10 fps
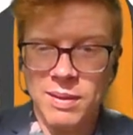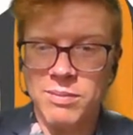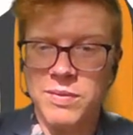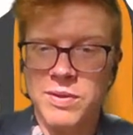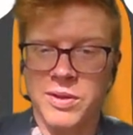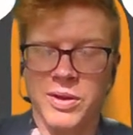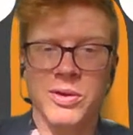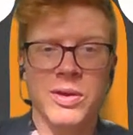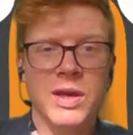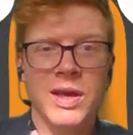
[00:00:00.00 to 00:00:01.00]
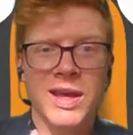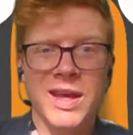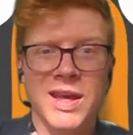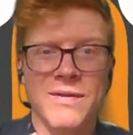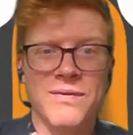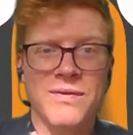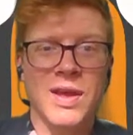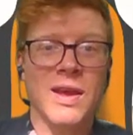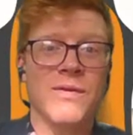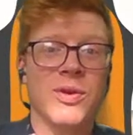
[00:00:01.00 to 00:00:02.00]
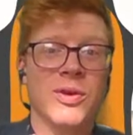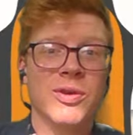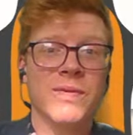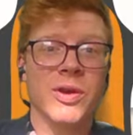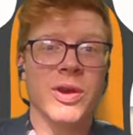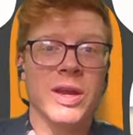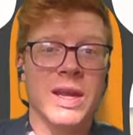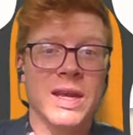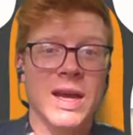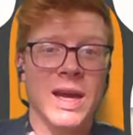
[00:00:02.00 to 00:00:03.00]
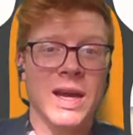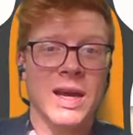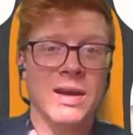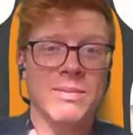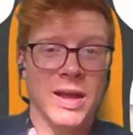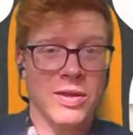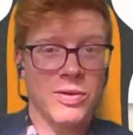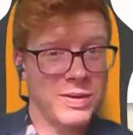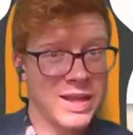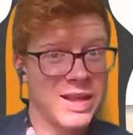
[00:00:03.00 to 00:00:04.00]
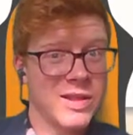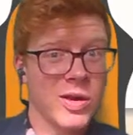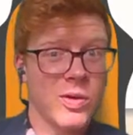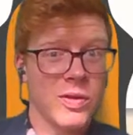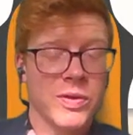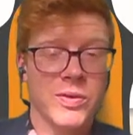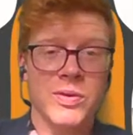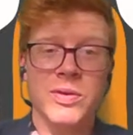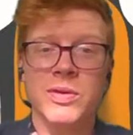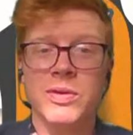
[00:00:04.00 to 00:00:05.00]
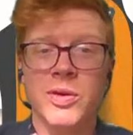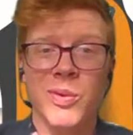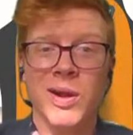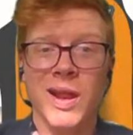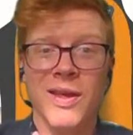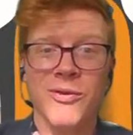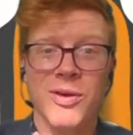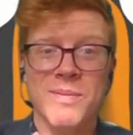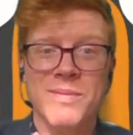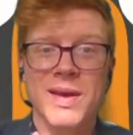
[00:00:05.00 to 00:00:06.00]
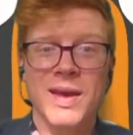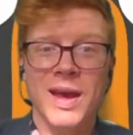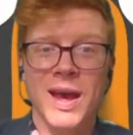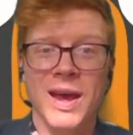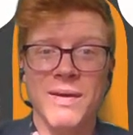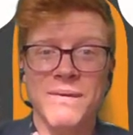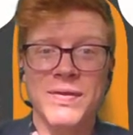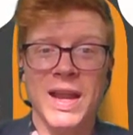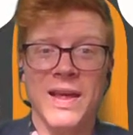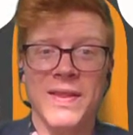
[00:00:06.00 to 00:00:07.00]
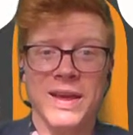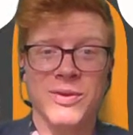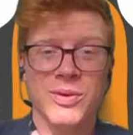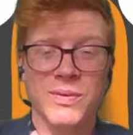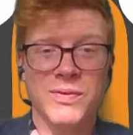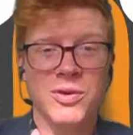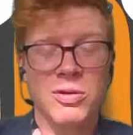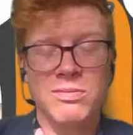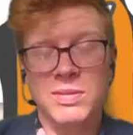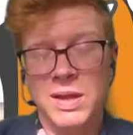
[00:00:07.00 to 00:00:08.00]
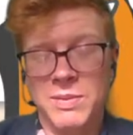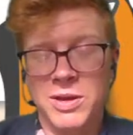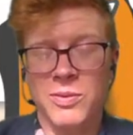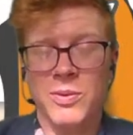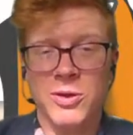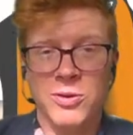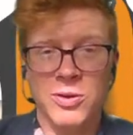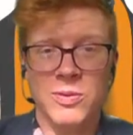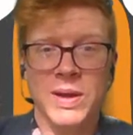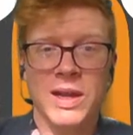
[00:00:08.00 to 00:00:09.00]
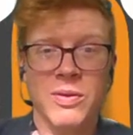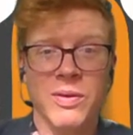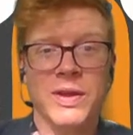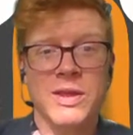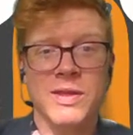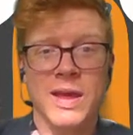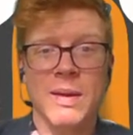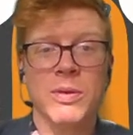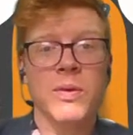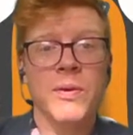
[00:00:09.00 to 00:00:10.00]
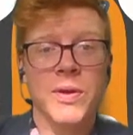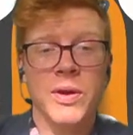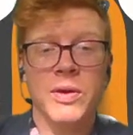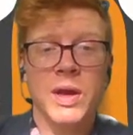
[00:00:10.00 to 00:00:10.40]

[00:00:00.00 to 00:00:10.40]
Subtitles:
So if you could very much please go on to Google Classroom, fill out that Google form, let me know what your weekly reflections are, but also